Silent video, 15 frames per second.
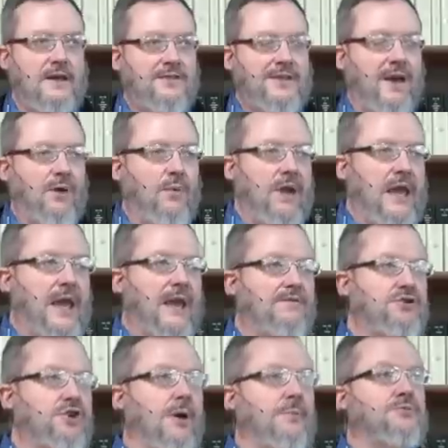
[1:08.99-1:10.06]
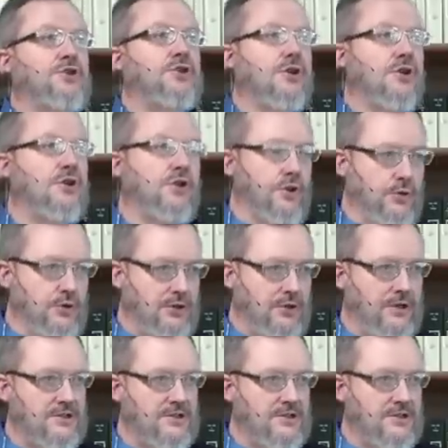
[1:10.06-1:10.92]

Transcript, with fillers: that we have jumped to conclusion.